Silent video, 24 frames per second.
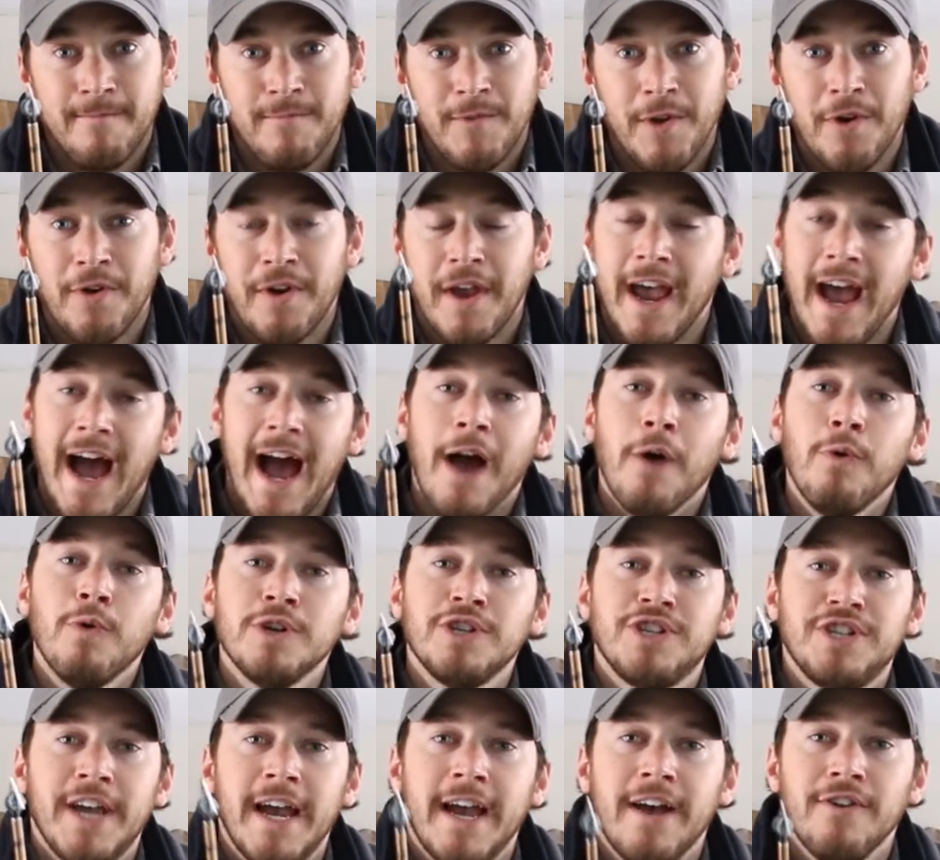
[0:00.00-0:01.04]
Okay, I
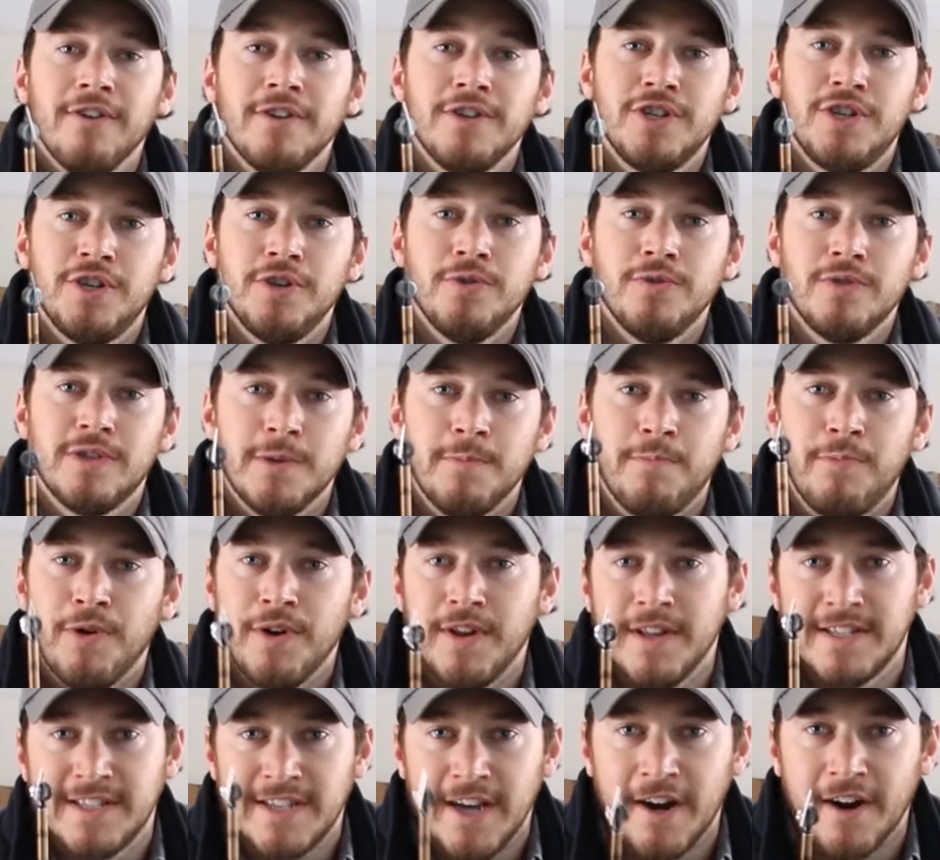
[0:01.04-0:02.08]
would challenge you to put
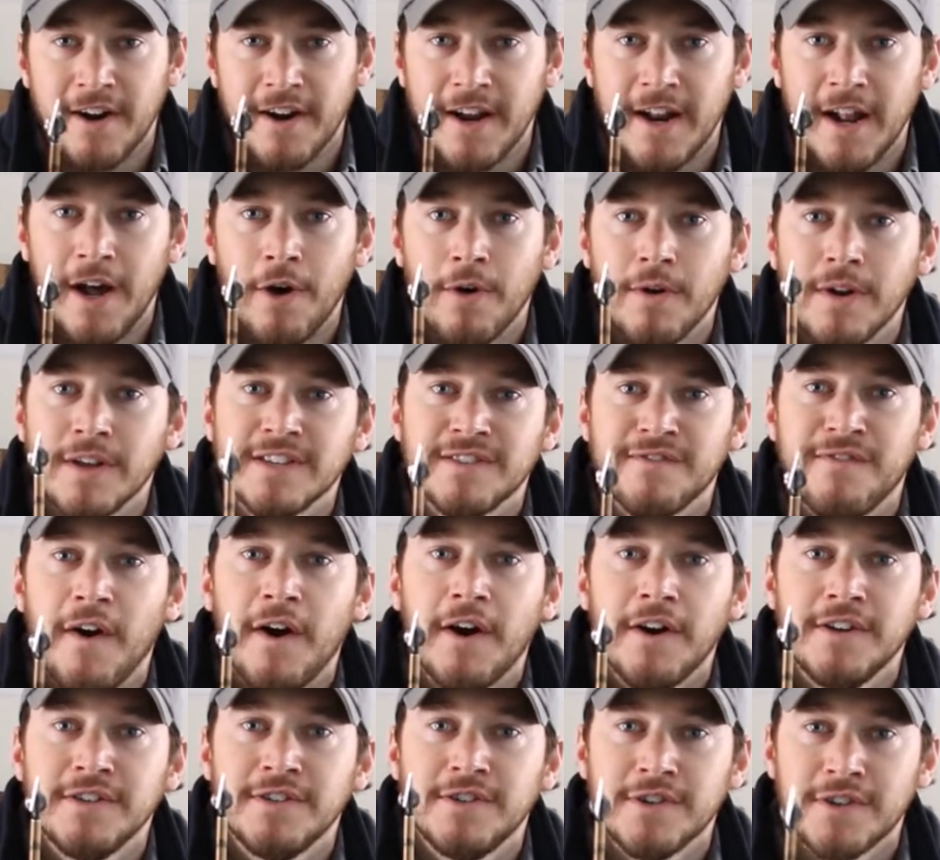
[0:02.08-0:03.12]
a target out as
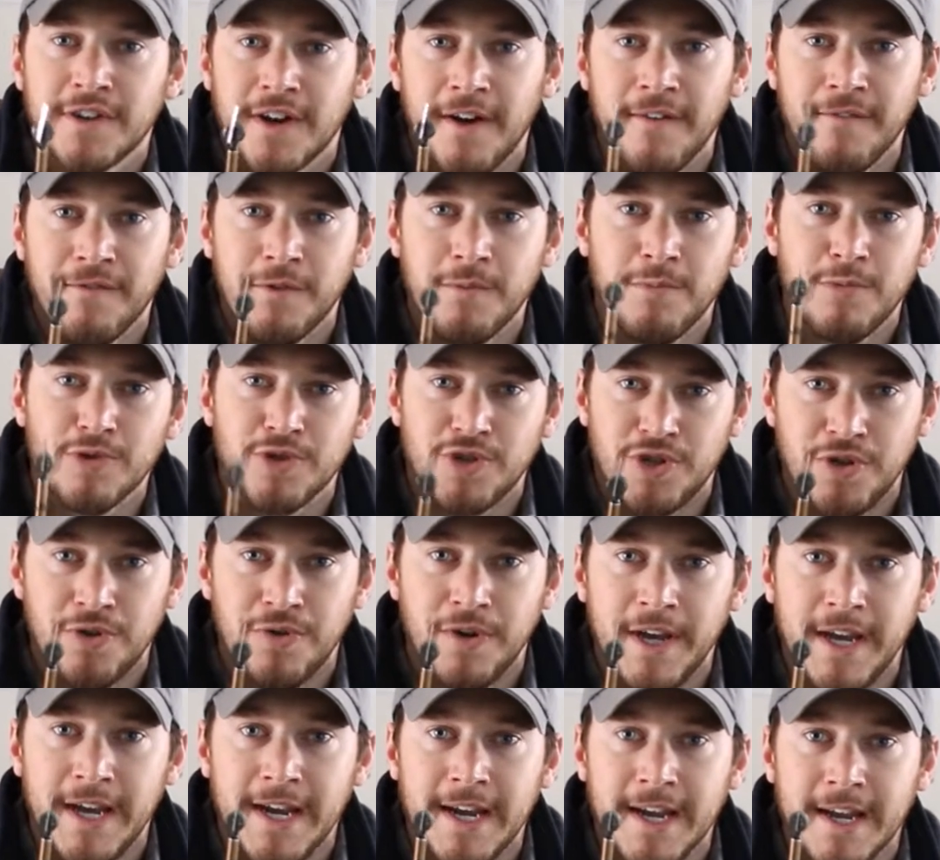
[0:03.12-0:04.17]
far as you're comfortable
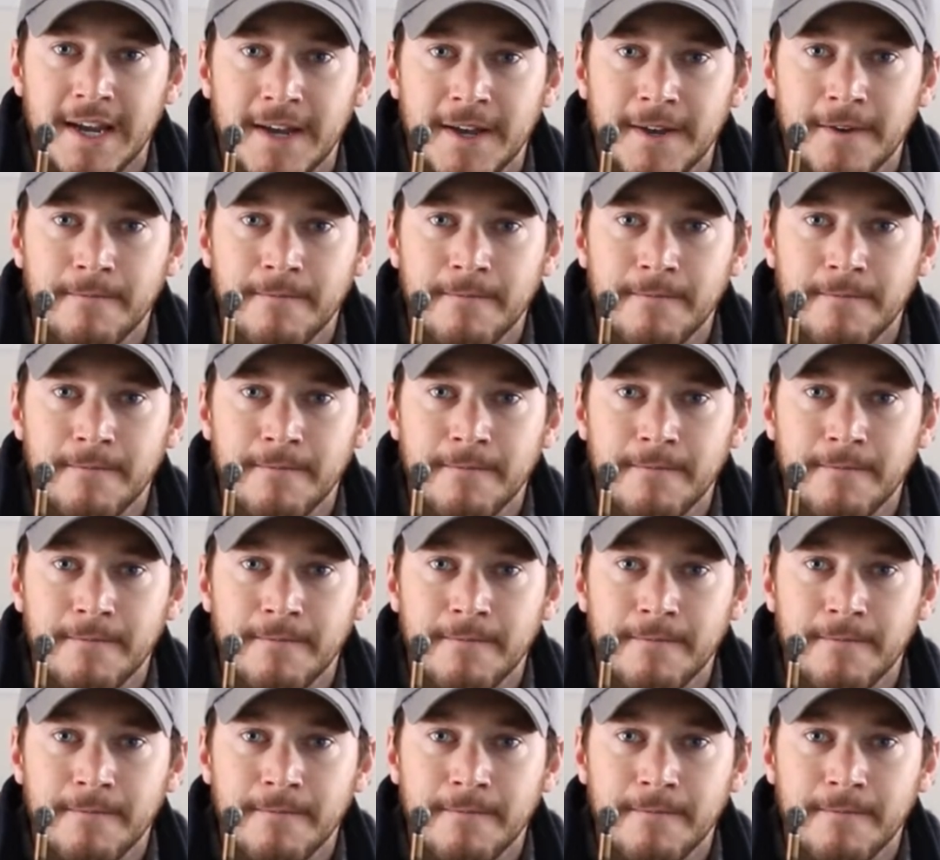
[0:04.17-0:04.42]
shooting